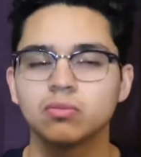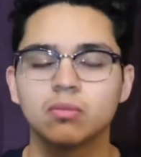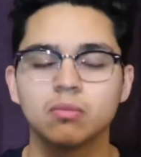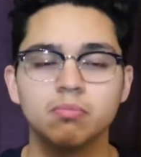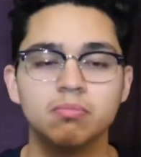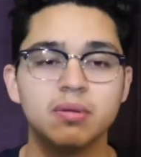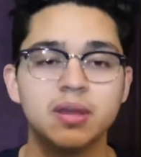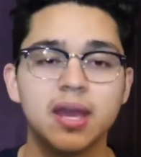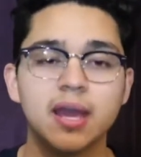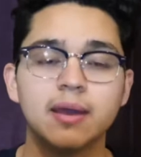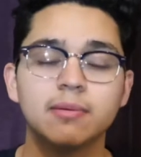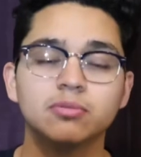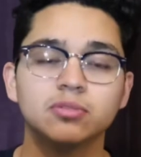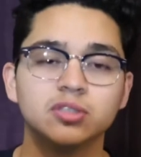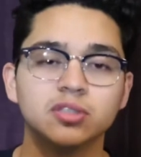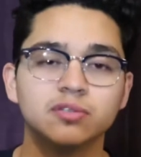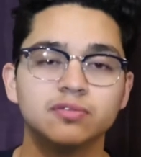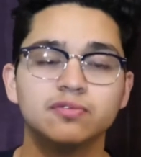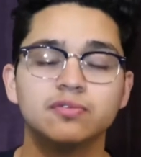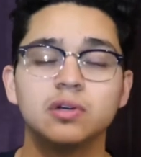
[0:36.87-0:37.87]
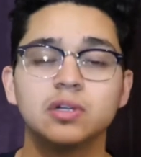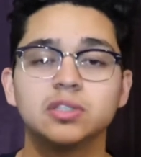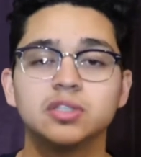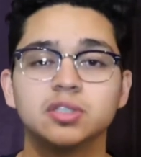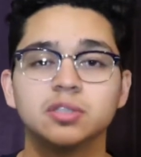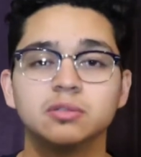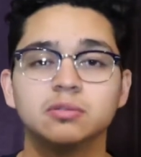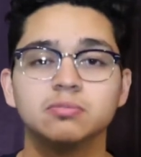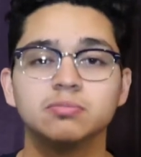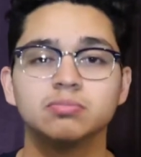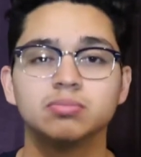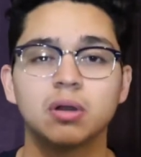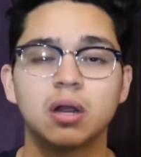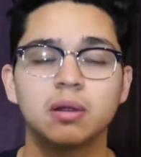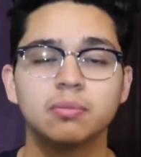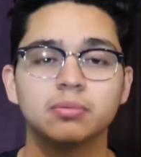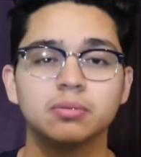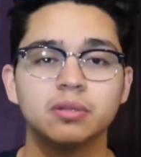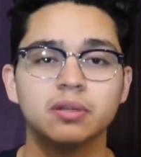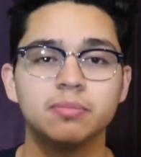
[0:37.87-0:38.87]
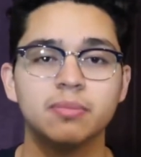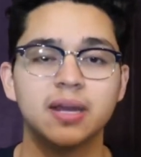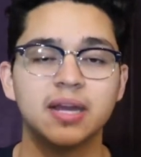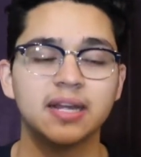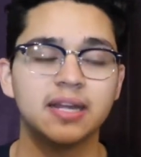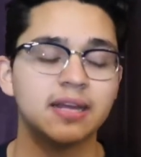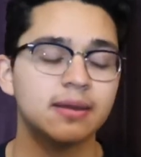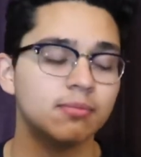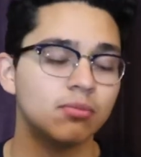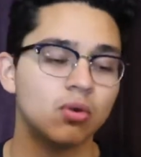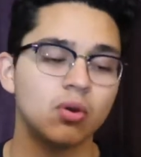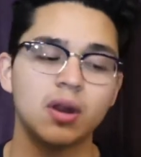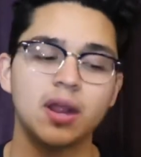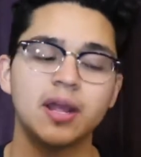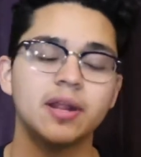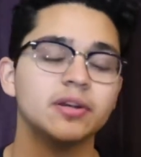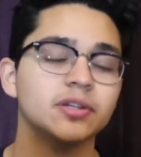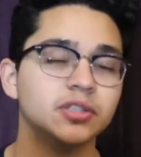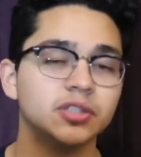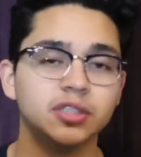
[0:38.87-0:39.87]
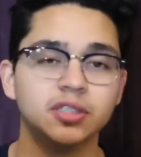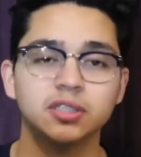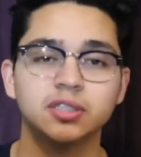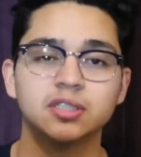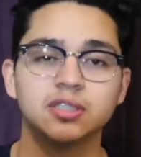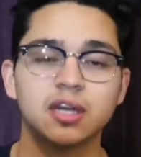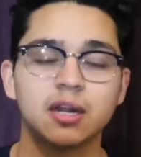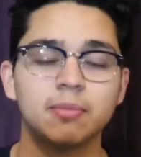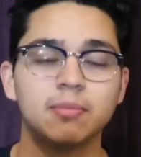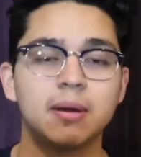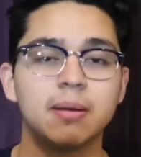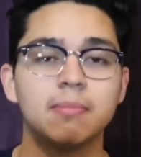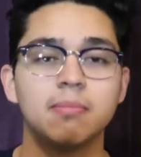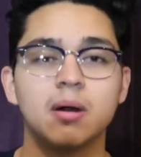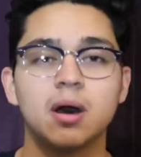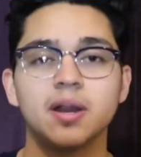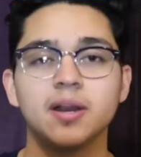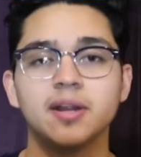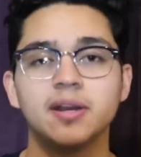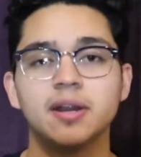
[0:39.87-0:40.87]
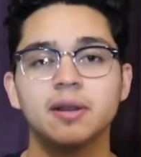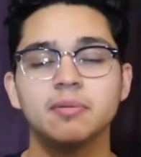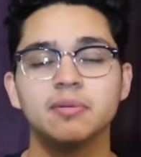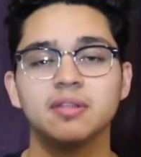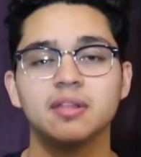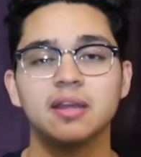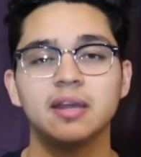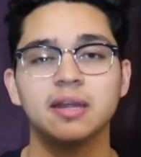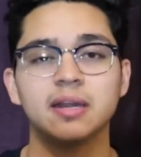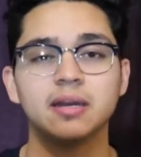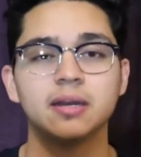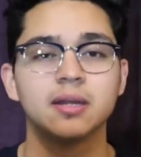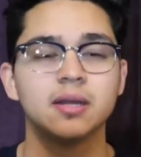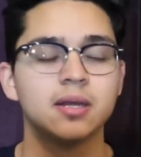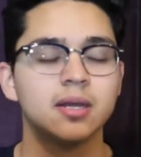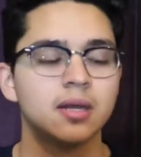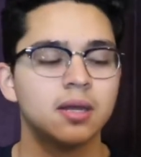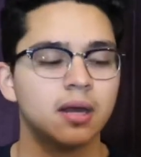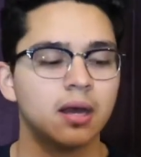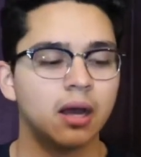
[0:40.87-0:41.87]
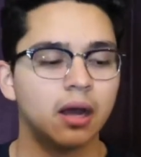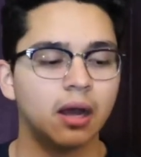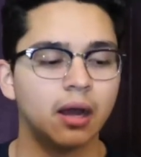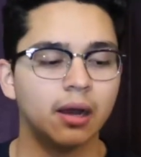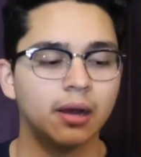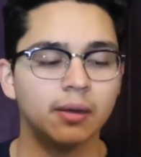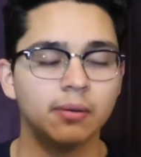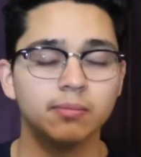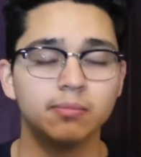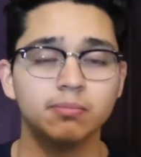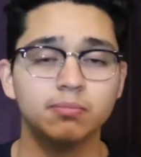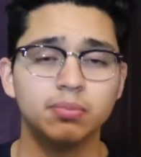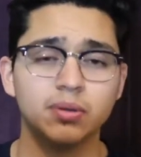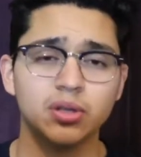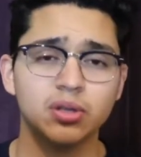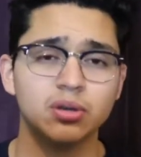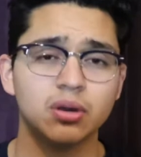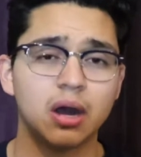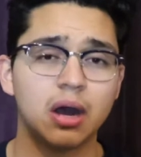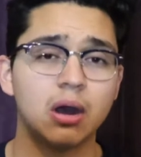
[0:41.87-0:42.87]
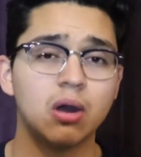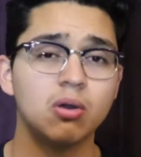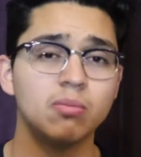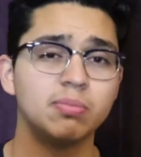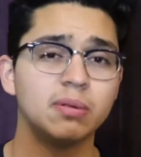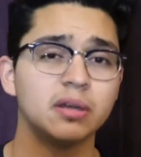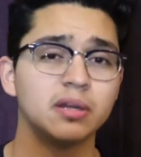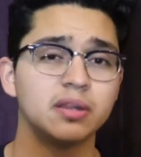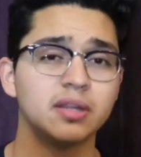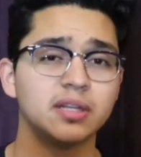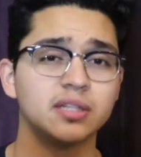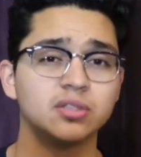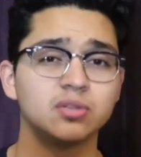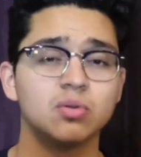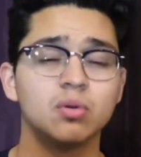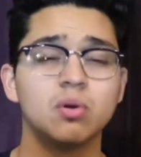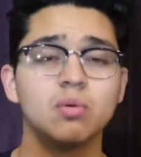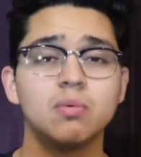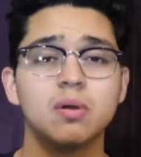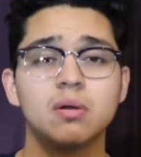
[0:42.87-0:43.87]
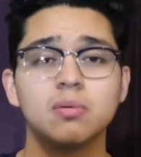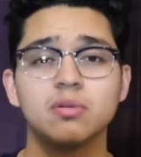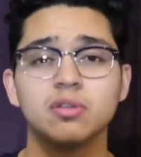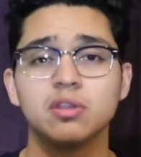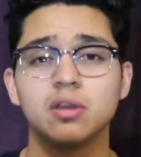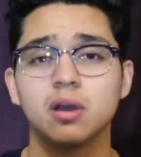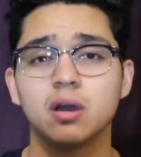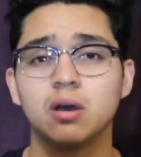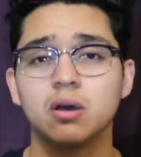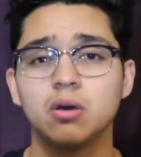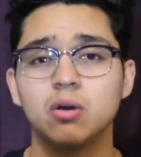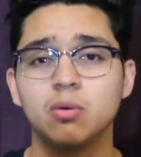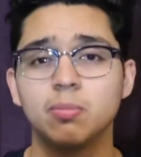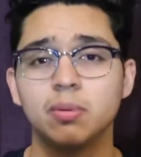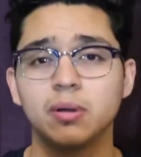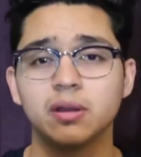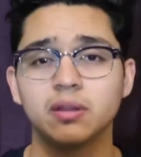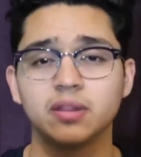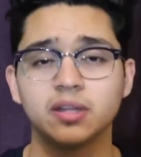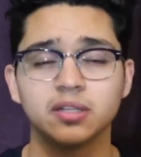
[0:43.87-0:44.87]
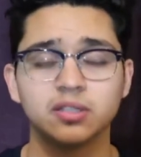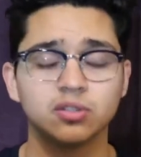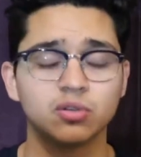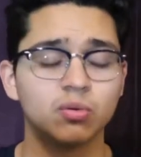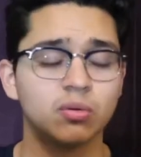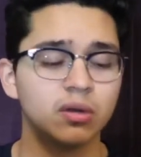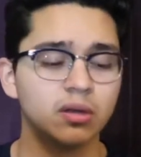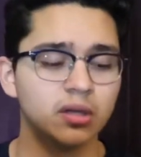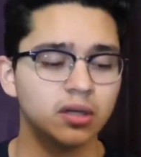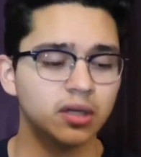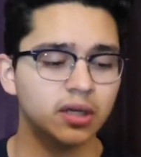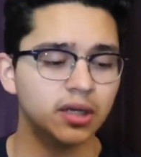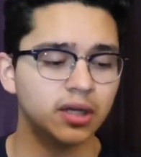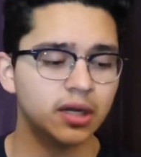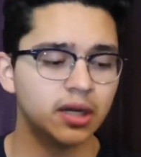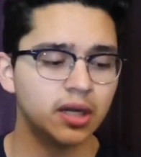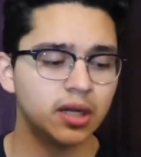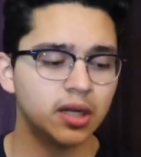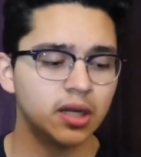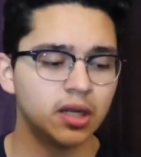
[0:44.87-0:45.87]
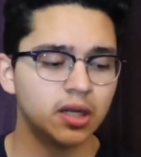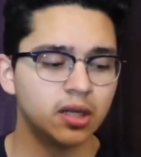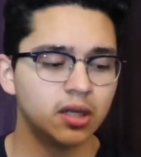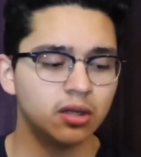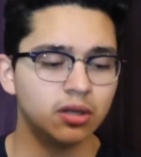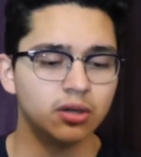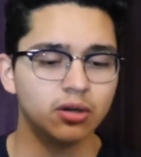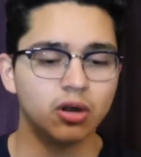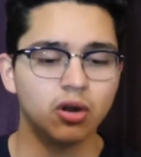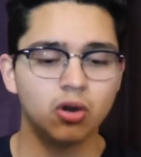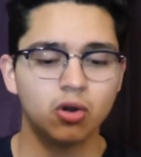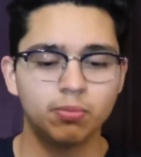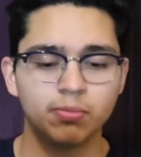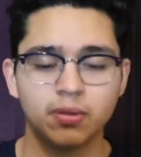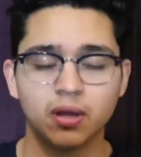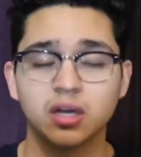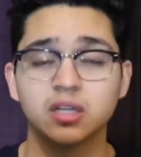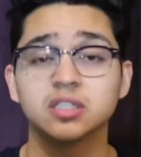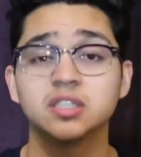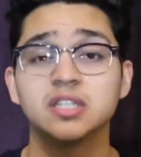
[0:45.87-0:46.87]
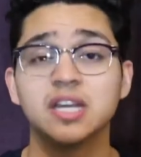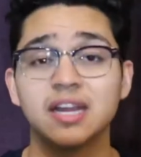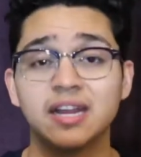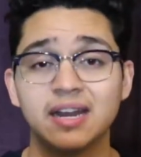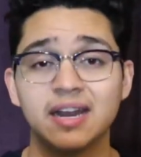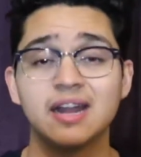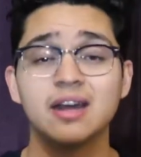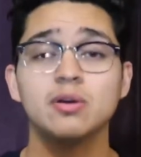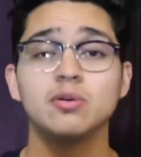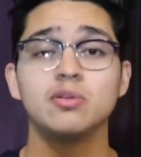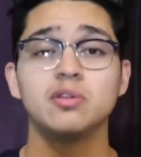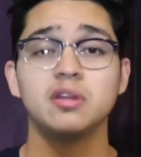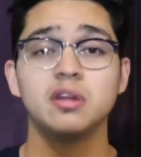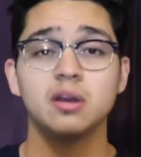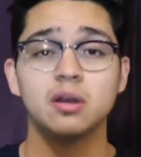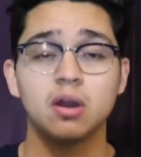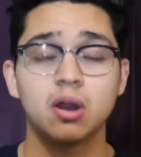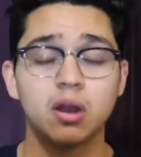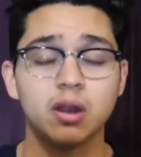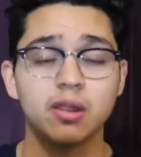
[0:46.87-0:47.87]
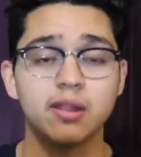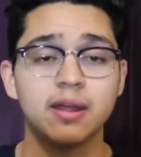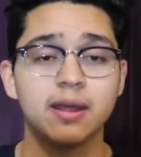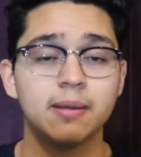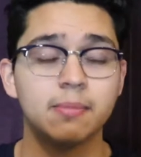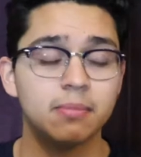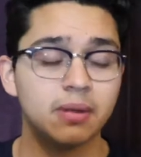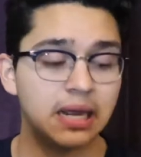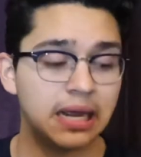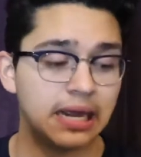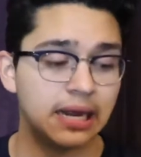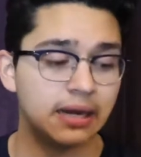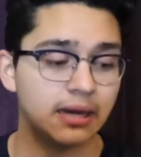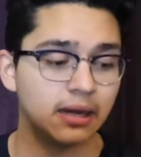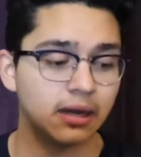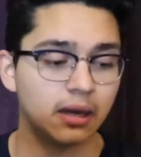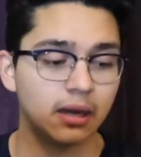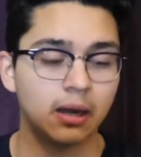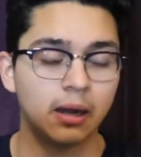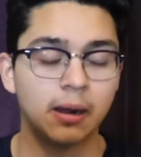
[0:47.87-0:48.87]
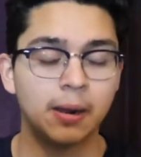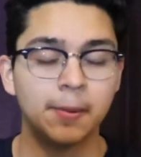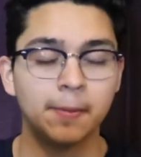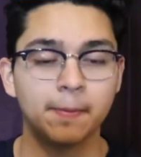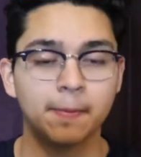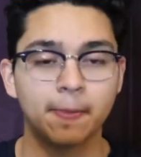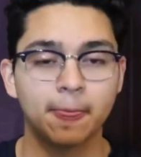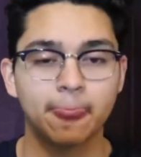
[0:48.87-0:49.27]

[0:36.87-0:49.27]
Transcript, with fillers: be able to function properly, man, get more energy inside of my body and everything. Um, but, you know, I hope everything's going well with y'all. Hope everything's going good. You know, hope y'all staying healthy and all that, man. Um,